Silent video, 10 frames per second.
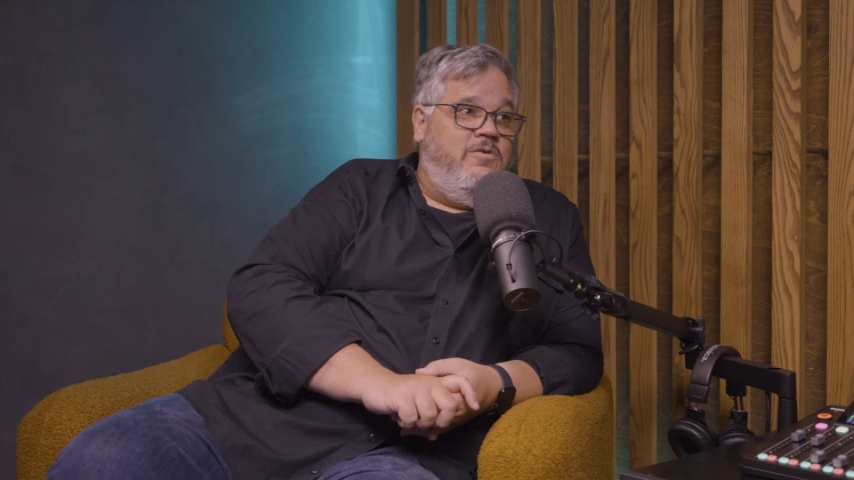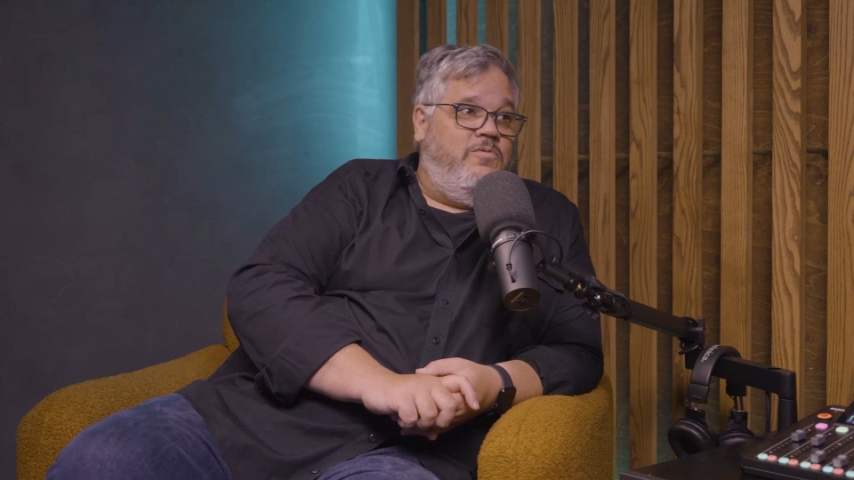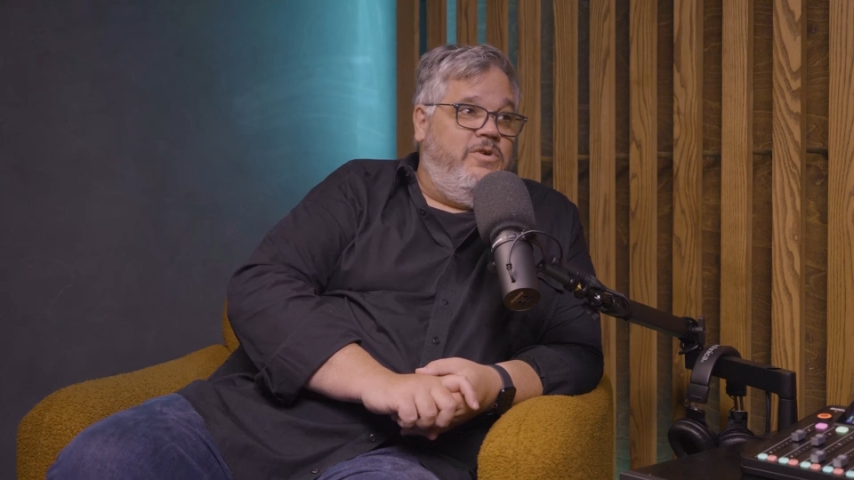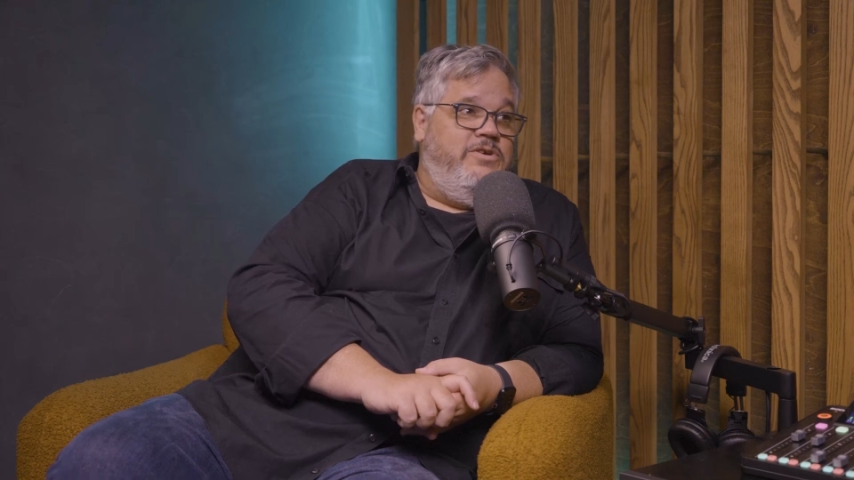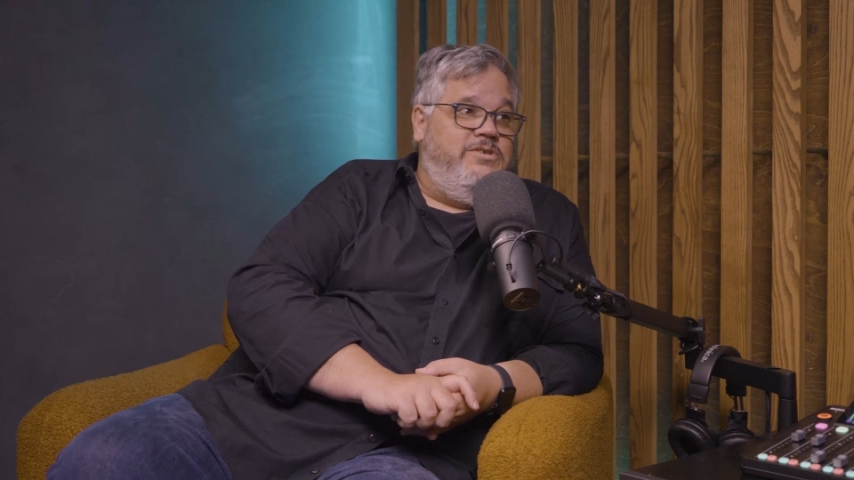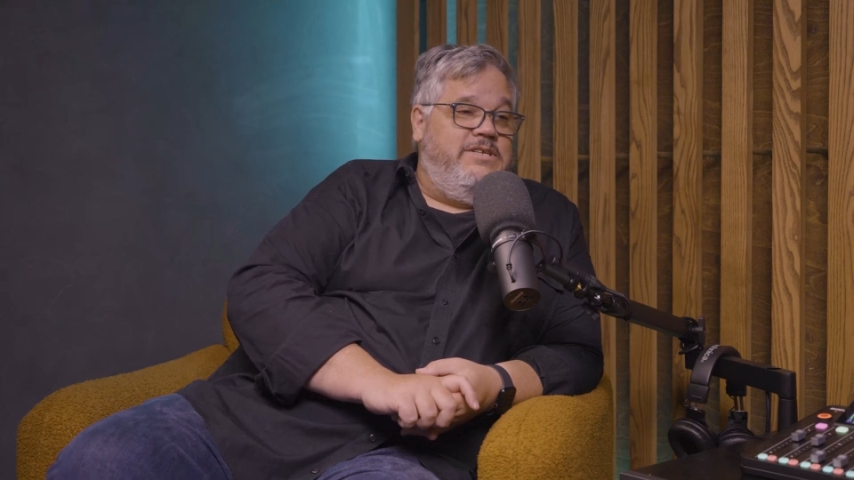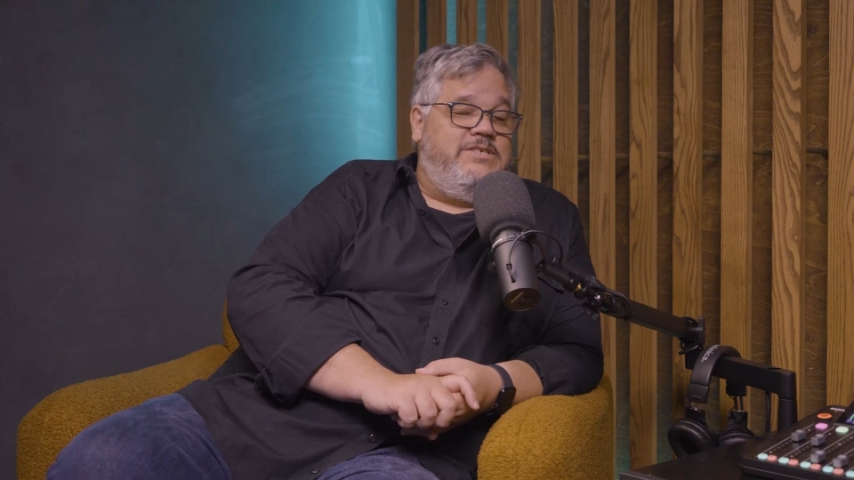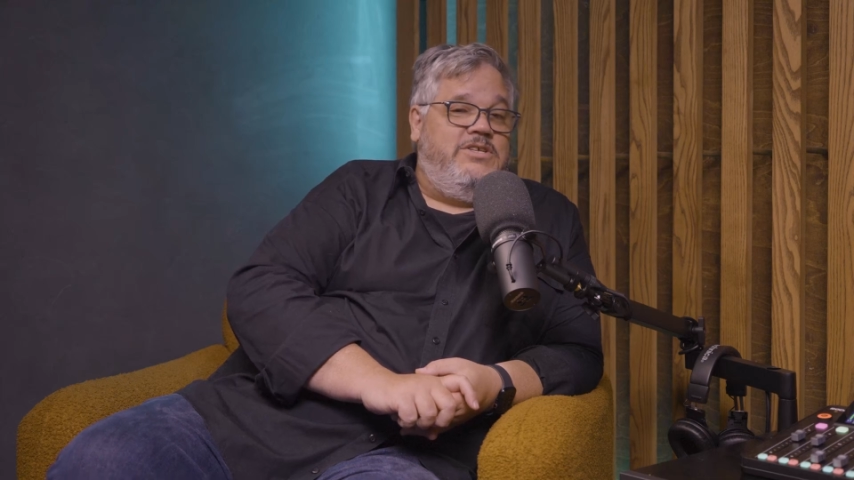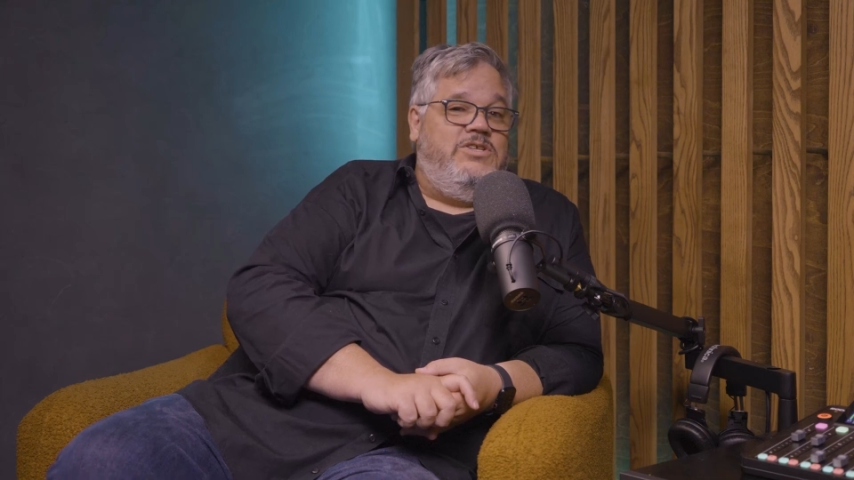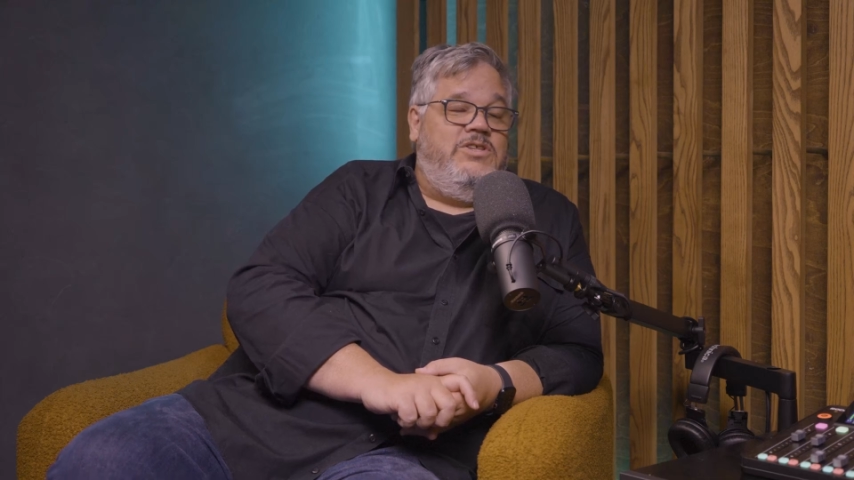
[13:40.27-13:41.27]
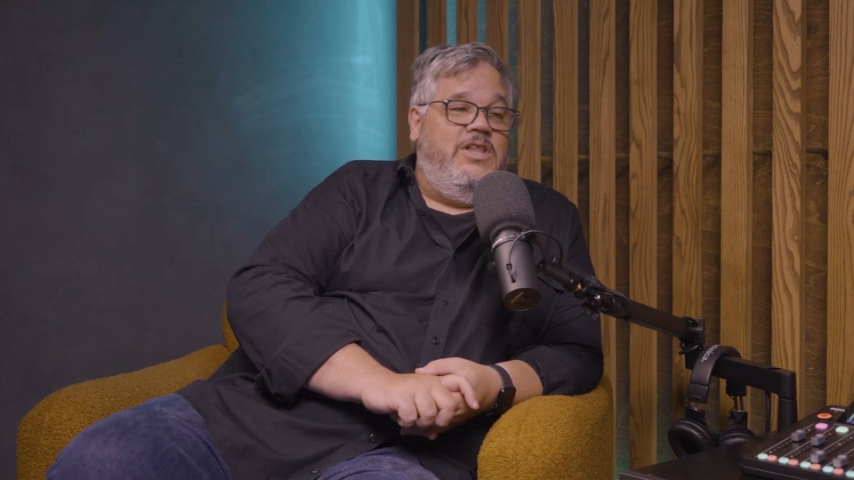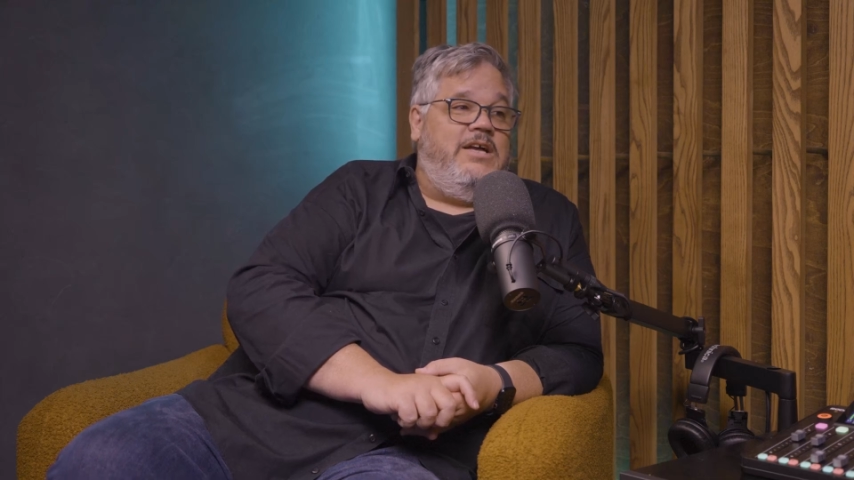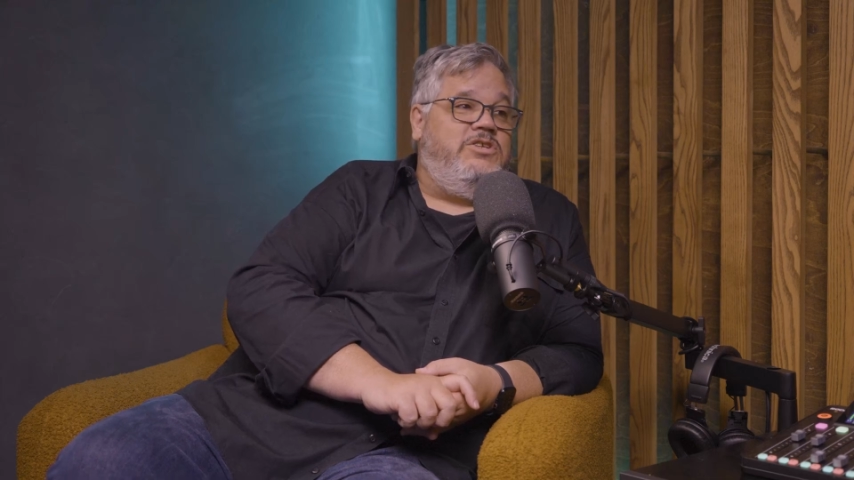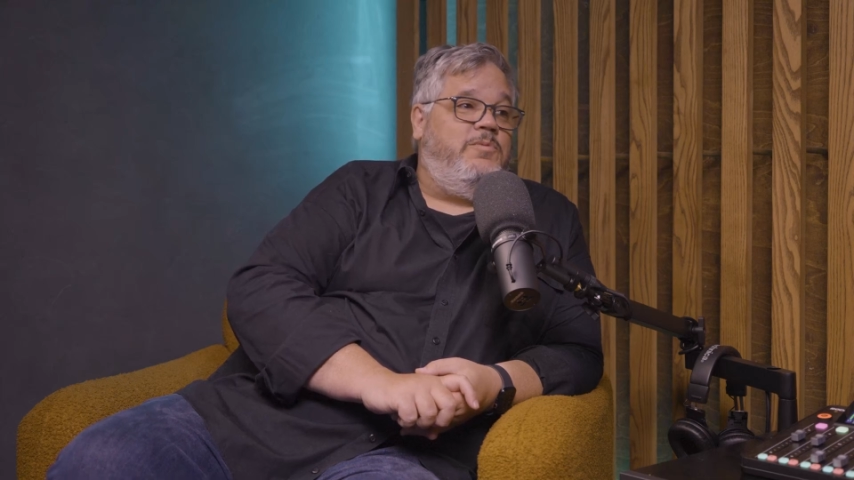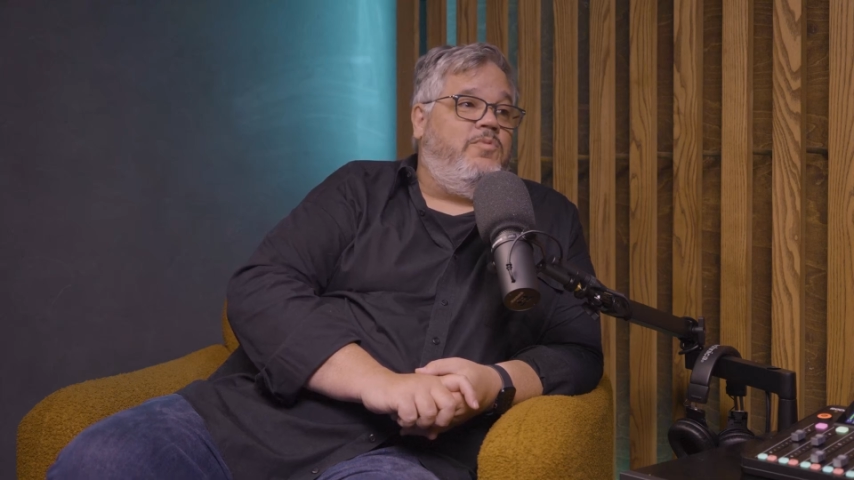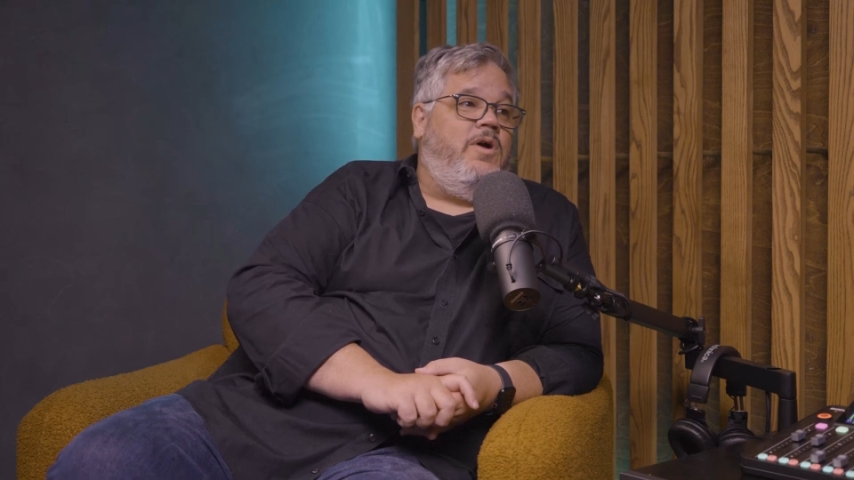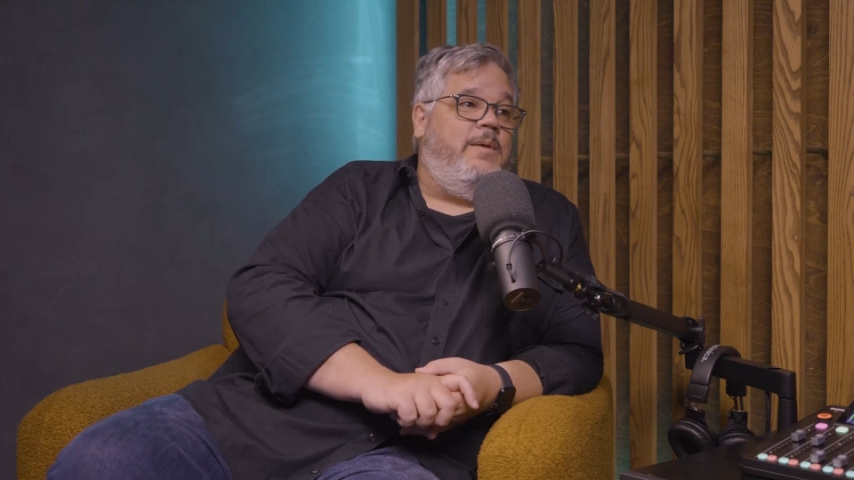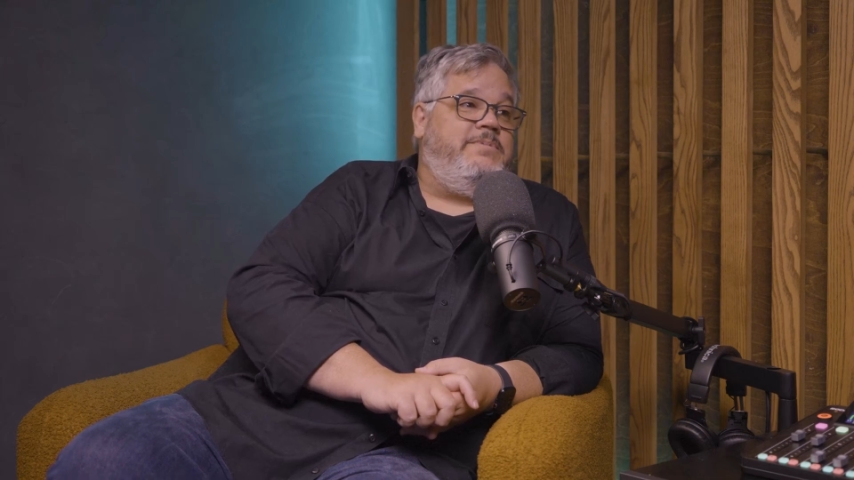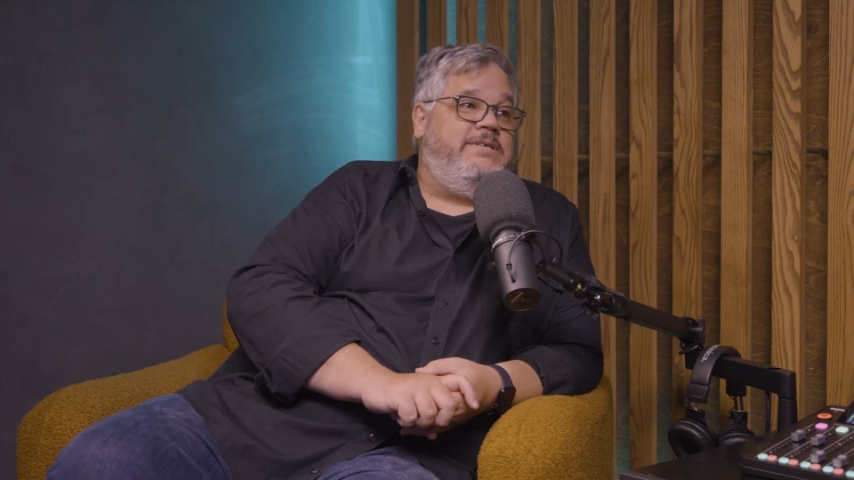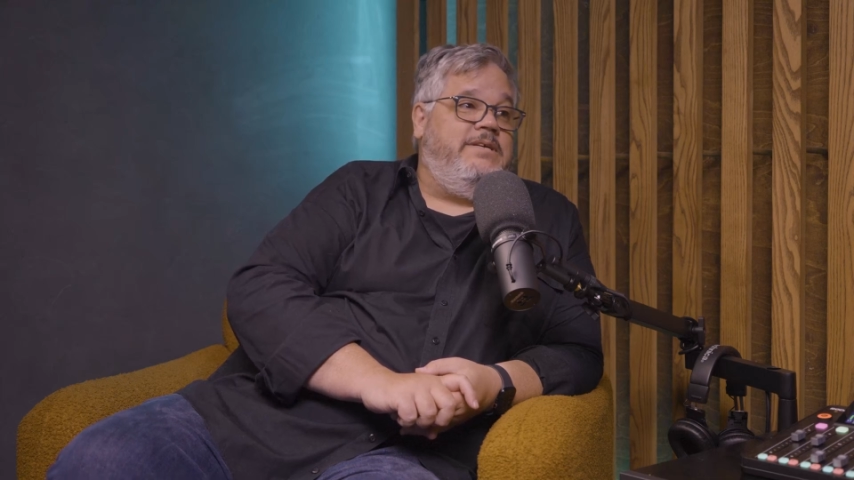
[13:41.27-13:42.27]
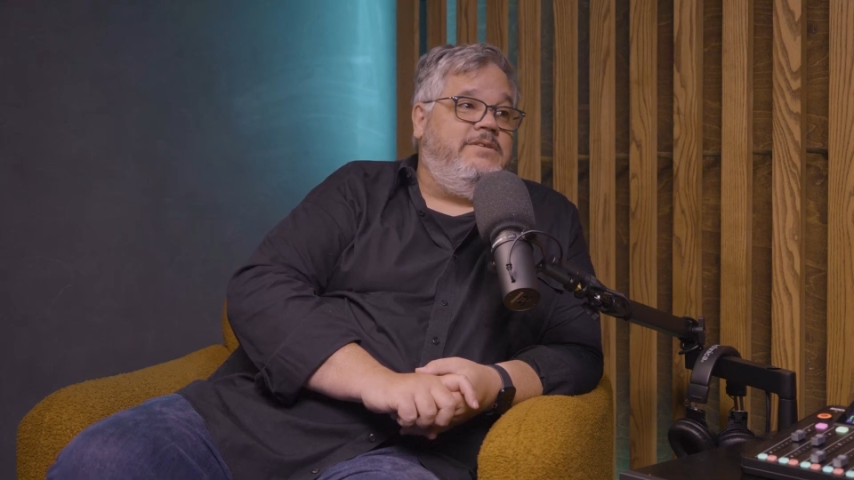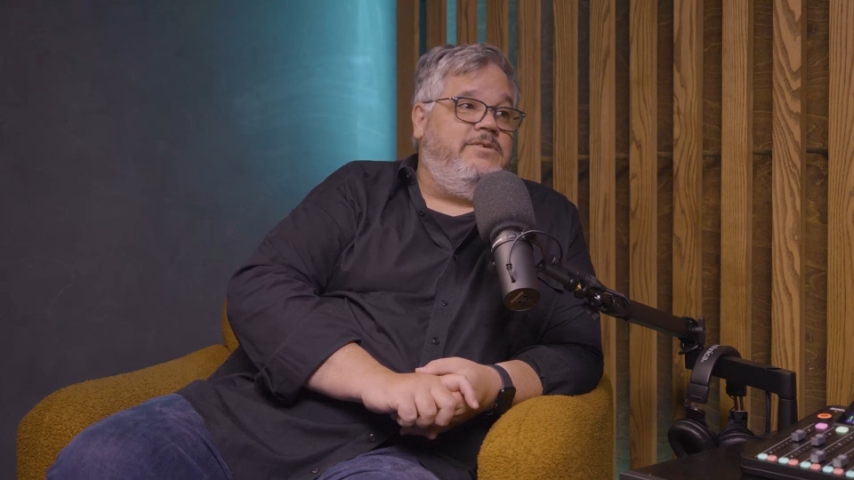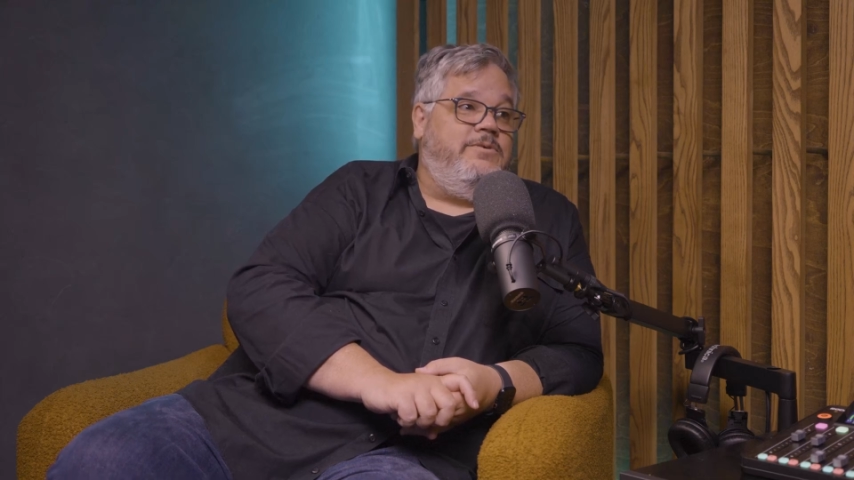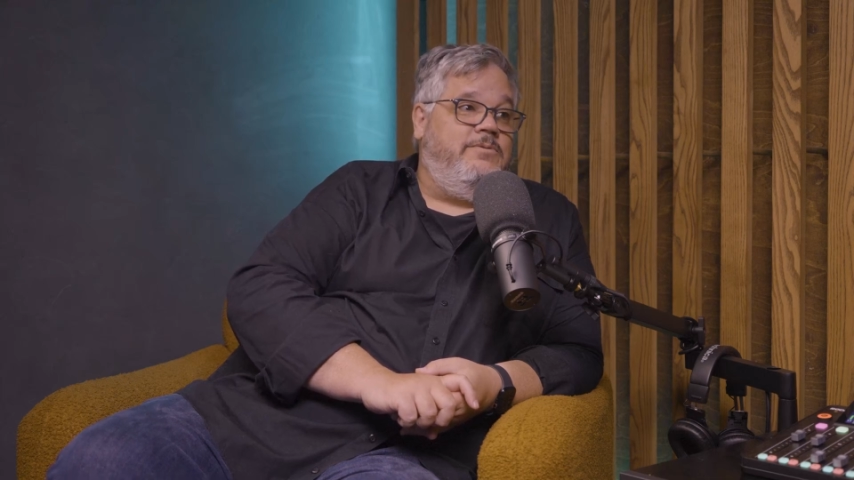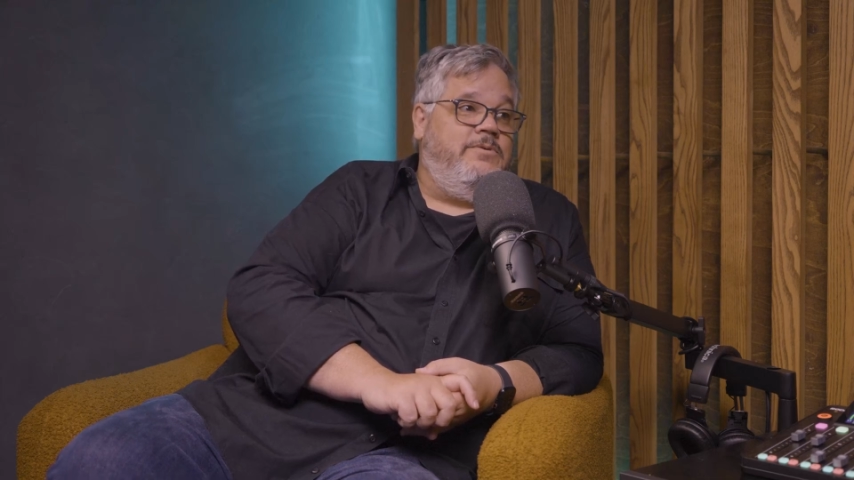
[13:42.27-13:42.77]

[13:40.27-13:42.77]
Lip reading: where you just collect your prompts into.